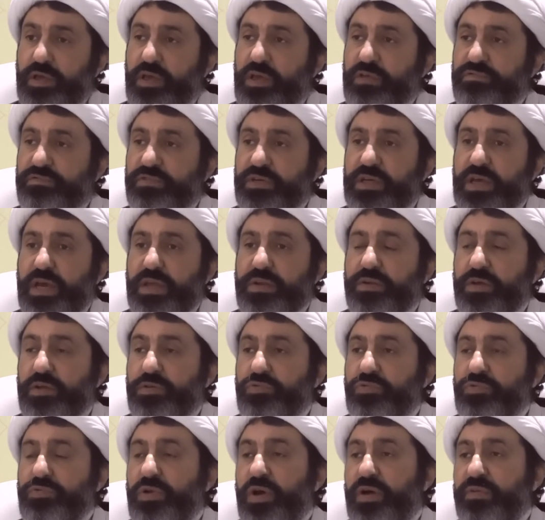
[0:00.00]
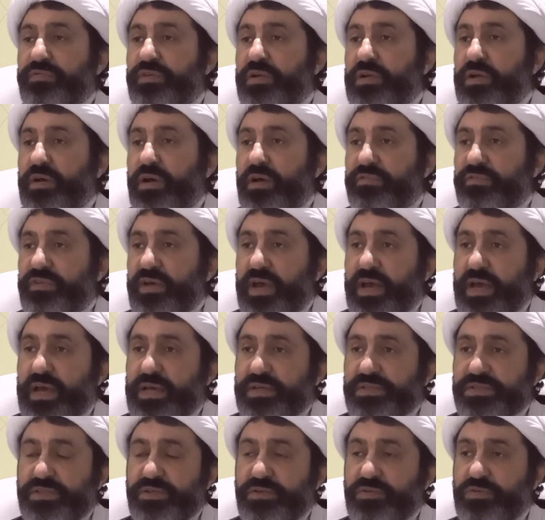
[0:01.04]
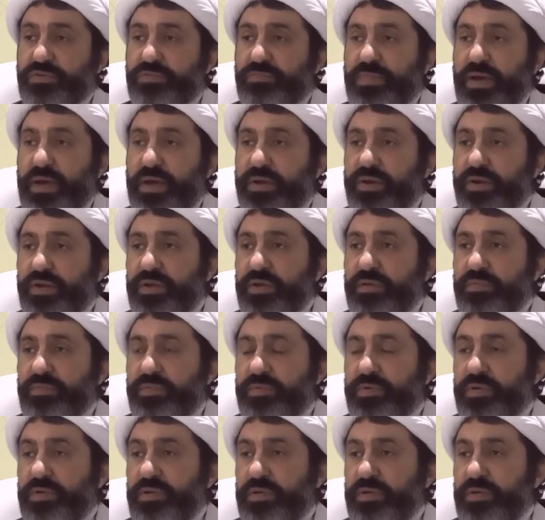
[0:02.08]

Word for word: if we cannot do nafile of Asr or Maghreb,